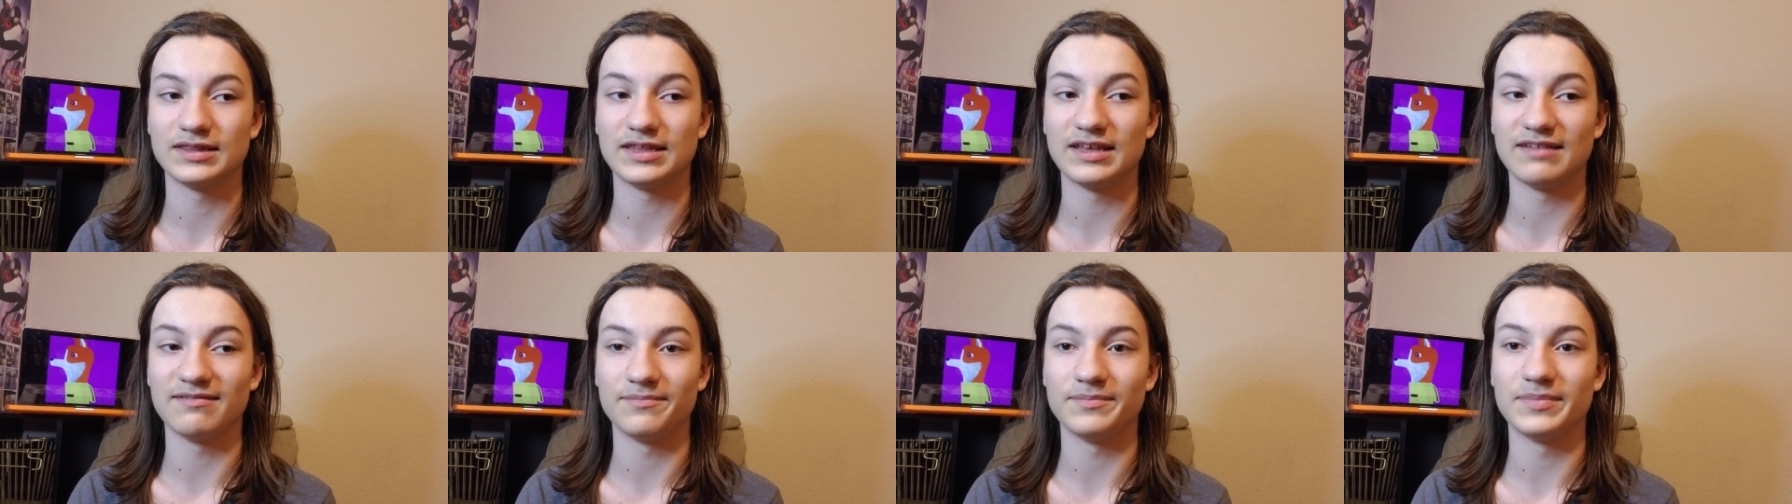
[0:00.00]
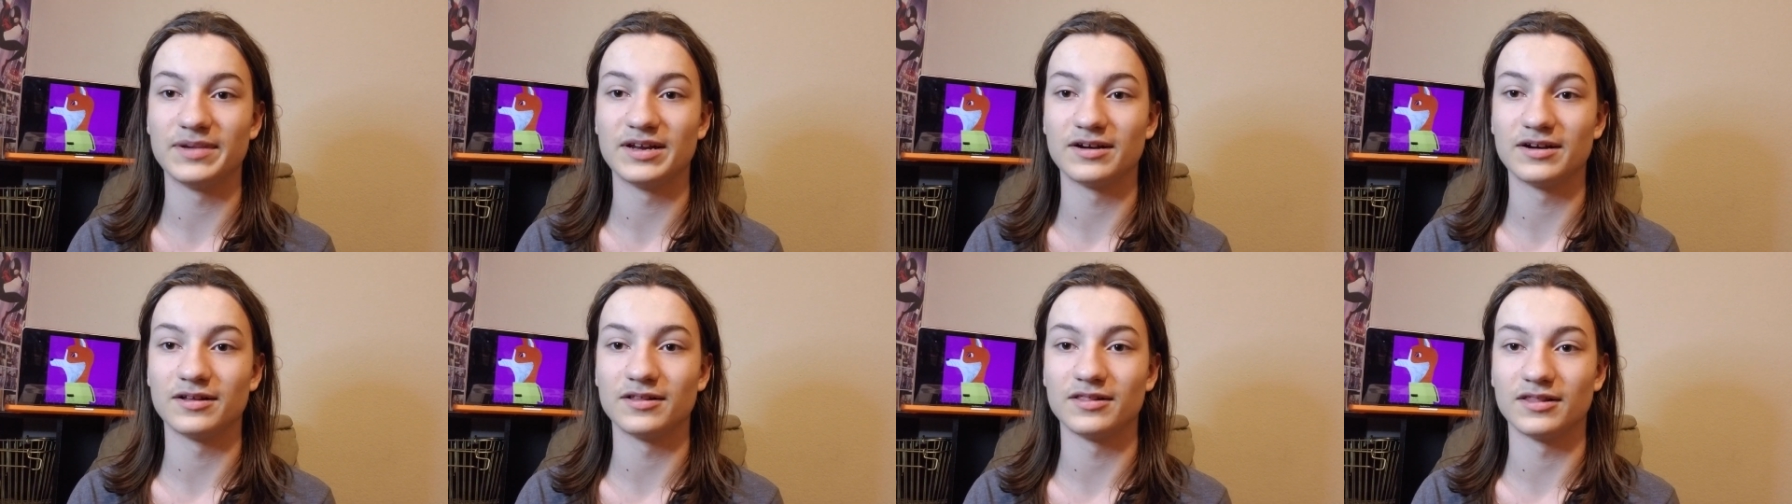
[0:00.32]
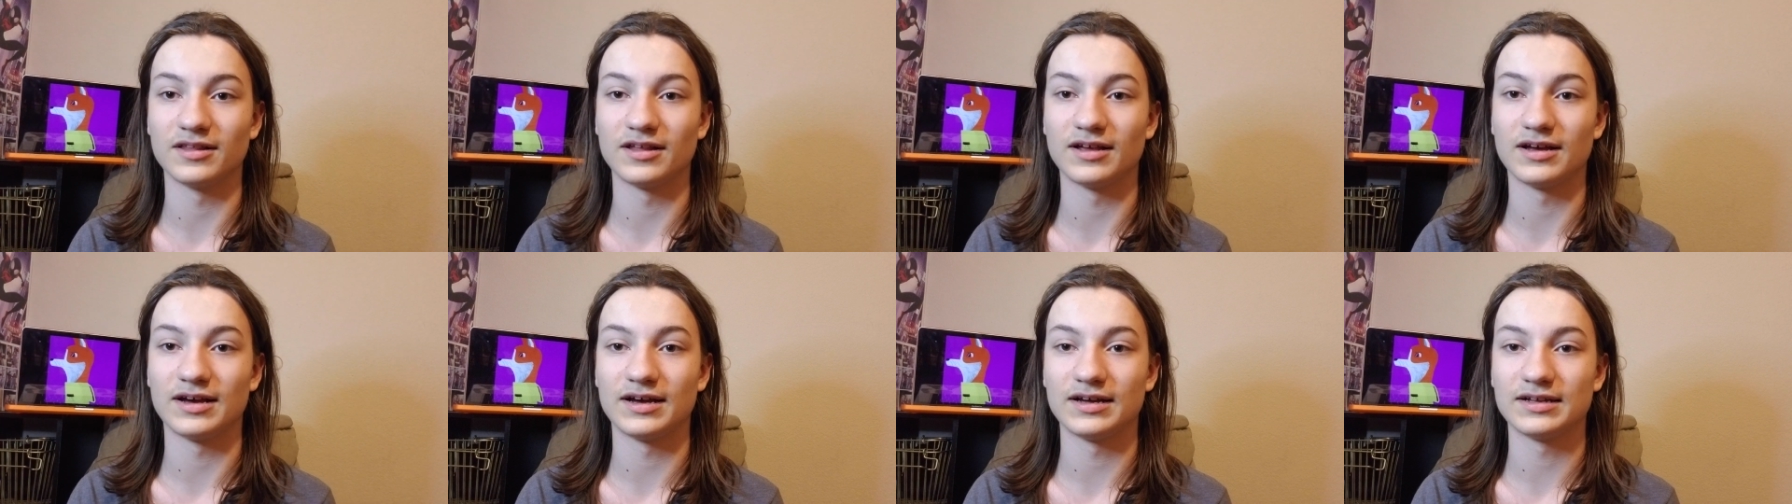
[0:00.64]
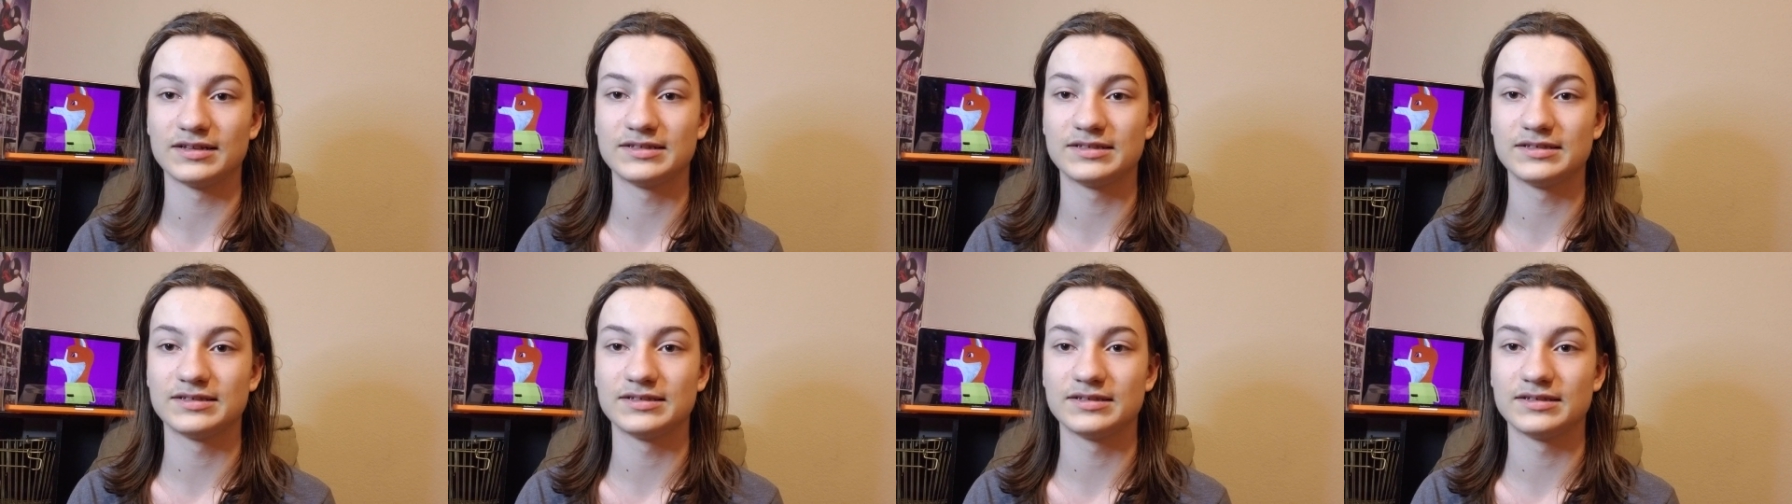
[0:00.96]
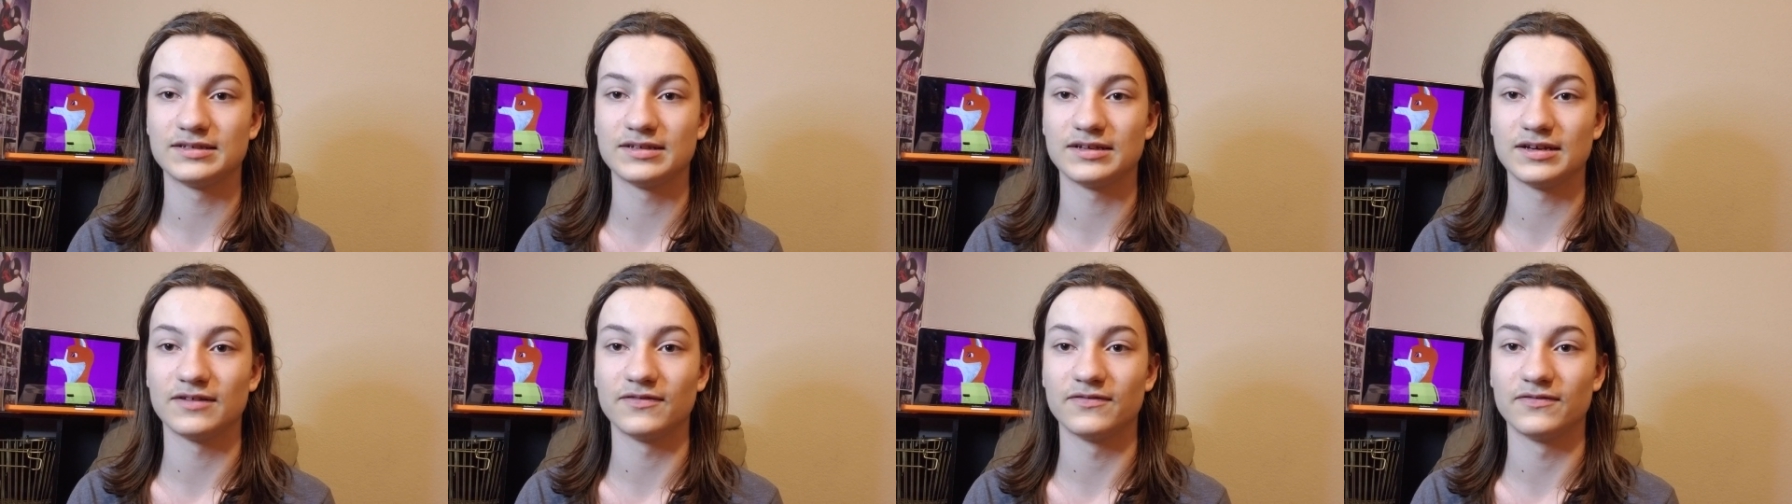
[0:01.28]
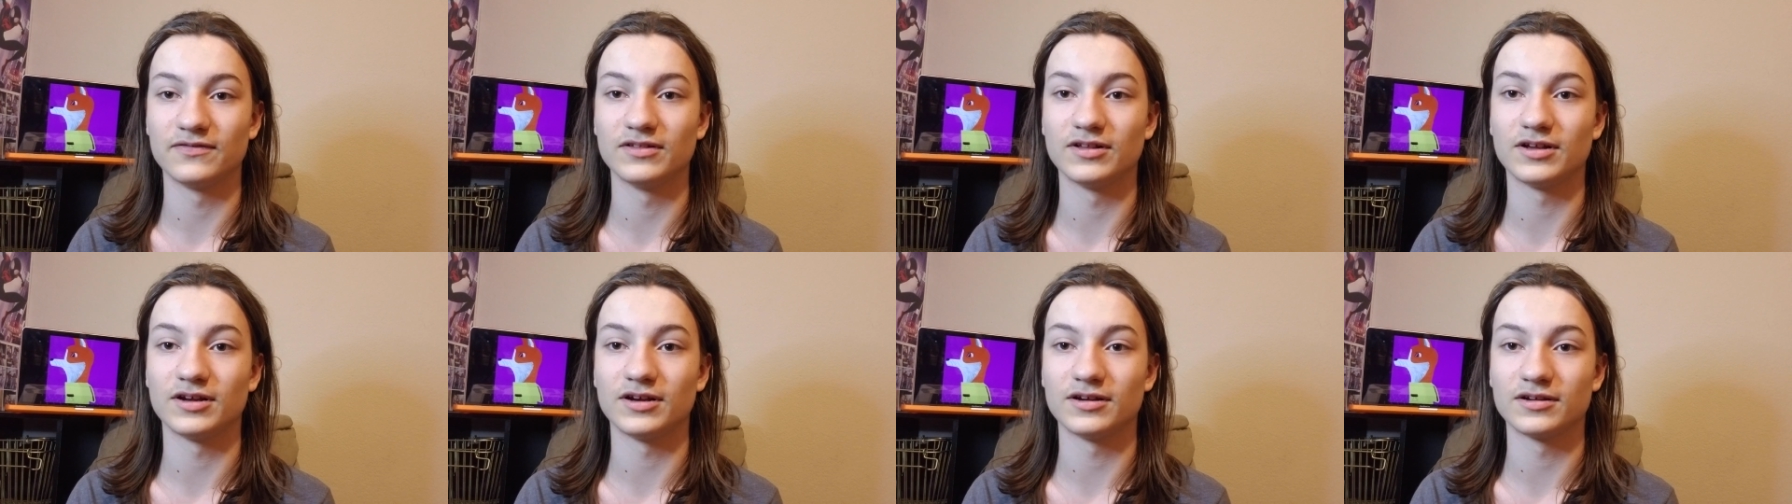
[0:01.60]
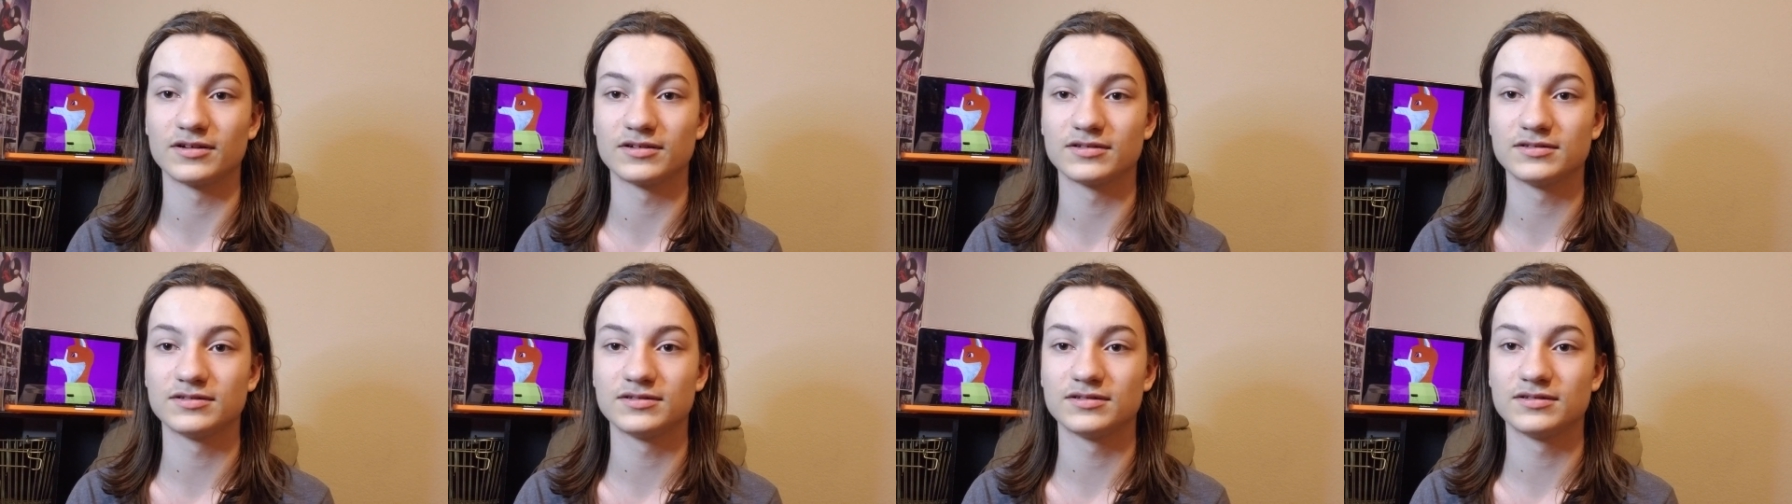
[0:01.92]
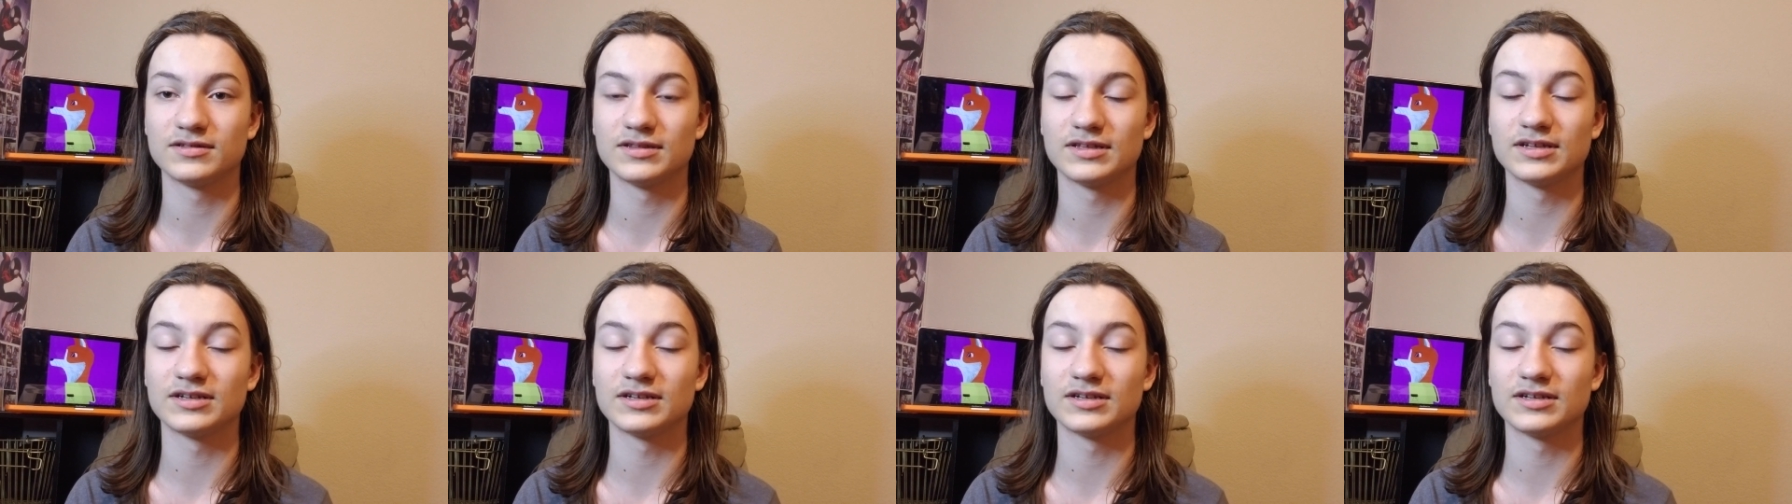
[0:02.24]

they've been a lot of vlogs.